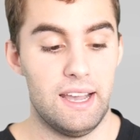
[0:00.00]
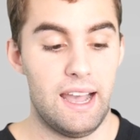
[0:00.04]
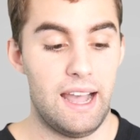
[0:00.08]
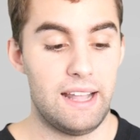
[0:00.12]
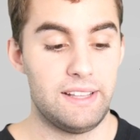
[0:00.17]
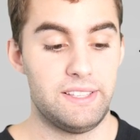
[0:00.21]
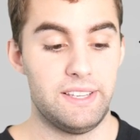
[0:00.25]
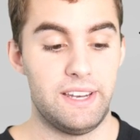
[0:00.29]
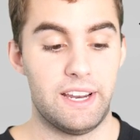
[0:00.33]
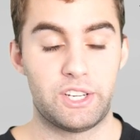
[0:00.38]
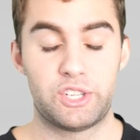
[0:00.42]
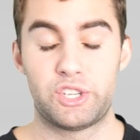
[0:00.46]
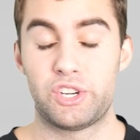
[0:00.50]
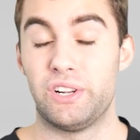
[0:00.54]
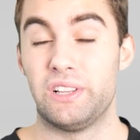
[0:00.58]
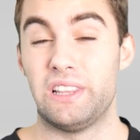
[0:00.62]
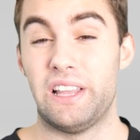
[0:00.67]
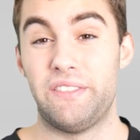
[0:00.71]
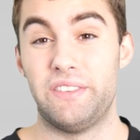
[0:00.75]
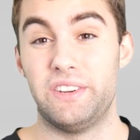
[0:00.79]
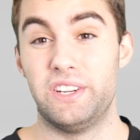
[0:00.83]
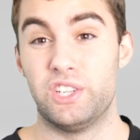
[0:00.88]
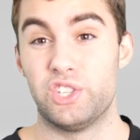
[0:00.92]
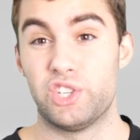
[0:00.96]
that's an extra
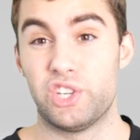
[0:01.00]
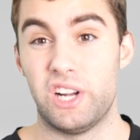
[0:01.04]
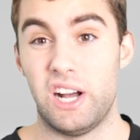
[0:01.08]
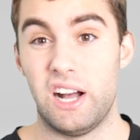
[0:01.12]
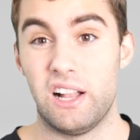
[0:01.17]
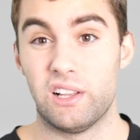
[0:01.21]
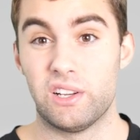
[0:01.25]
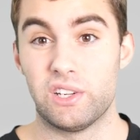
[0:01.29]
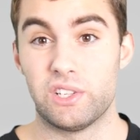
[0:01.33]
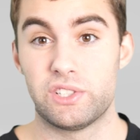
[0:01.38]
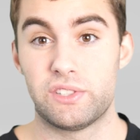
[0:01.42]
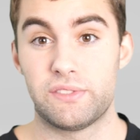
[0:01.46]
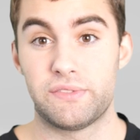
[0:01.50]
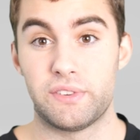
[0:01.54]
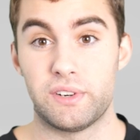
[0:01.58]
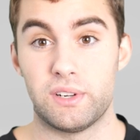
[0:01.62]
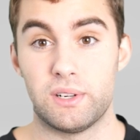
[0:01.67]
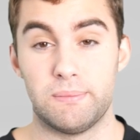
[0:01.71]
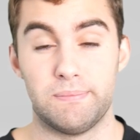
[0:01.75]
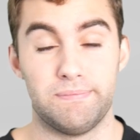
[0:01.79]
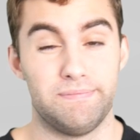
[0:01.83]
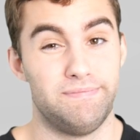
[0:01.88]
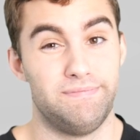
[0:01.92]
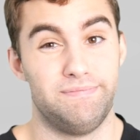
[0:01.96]

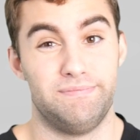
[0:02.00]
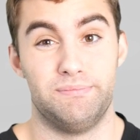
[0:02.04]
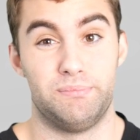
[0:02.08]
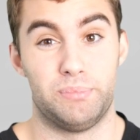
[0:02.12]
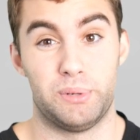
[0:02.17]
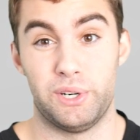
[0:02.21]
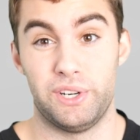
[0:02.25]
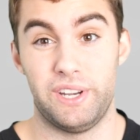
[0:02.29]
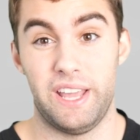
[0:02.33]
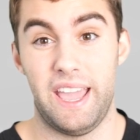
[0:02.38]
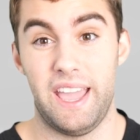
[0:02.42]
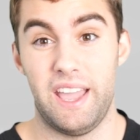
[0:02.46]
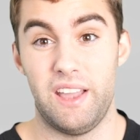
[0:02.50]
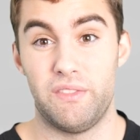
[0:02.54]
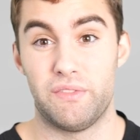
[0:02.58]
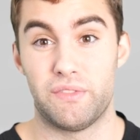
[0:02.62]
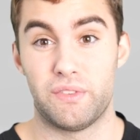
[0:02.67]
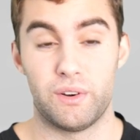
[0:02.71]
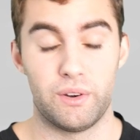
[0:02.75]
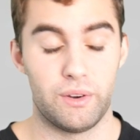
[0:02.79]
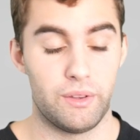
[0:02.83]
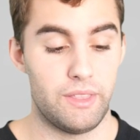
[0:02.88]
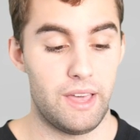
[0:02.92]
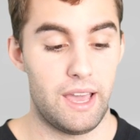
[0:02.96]
$1,100 per day
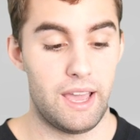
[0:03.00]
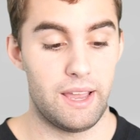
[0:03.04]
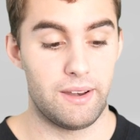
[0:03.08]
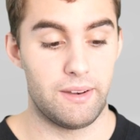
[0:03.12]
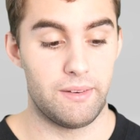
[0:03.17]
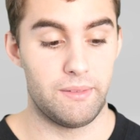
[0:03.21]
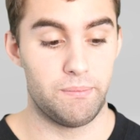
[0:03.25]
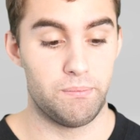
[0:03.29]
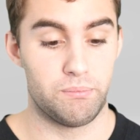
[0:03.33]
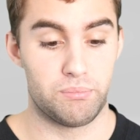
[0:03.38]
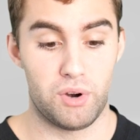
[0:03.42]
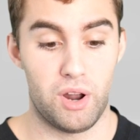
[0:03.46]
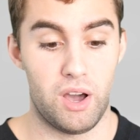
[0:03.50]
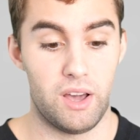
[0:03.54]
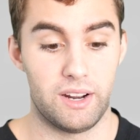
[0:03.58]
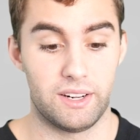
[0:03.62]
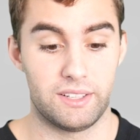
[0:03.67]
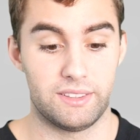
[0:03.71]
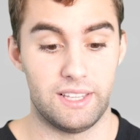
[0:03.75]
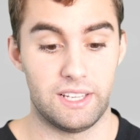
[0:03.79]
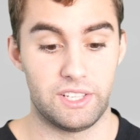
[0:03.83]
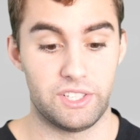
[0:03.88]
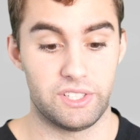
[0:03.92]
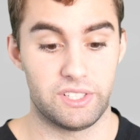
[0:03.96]
for that
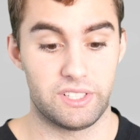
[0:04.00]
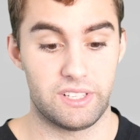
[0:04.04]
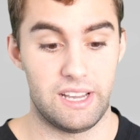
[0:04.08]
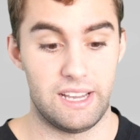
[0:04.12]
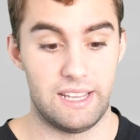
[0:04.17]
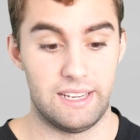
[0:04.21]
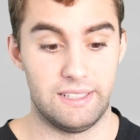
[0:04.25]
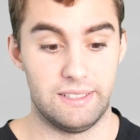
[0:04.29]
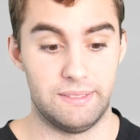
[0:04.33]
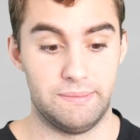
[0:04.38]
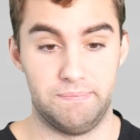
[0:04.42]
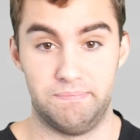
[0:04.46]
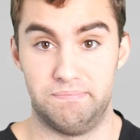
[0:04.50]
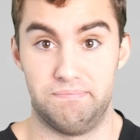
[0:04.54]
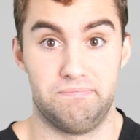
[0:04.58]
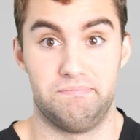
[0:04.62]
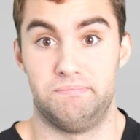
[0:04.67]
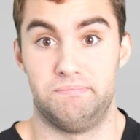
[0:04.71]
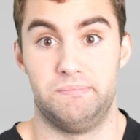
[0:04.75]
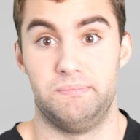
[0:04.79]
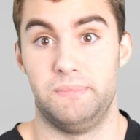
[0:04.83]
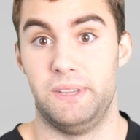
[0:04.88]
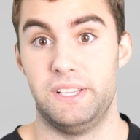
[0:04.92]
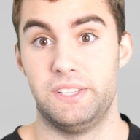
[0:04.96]
product that just kind of
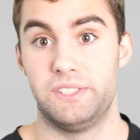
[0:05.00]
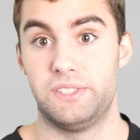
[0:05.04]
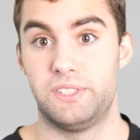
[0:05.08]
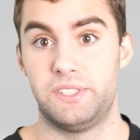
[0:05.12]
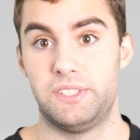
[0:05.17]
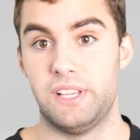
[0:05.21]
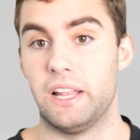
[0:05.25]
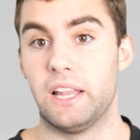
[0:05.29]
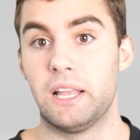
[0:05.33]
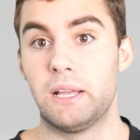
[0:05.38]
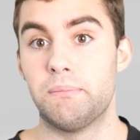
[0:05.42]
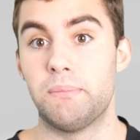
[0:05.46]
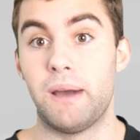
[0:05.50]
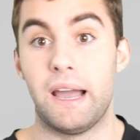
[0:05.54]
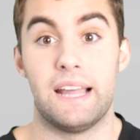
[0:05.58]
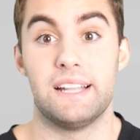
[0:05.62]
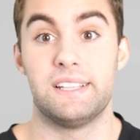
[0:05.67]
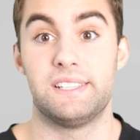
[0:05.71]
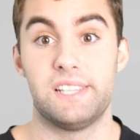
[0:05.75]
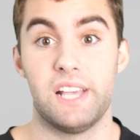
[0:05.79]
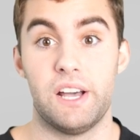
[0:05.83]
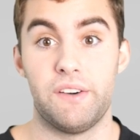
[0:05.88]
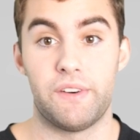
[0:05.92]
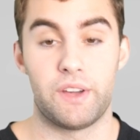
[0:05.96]
is selling by
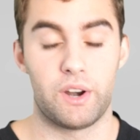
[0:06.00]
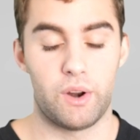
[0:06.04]
itself.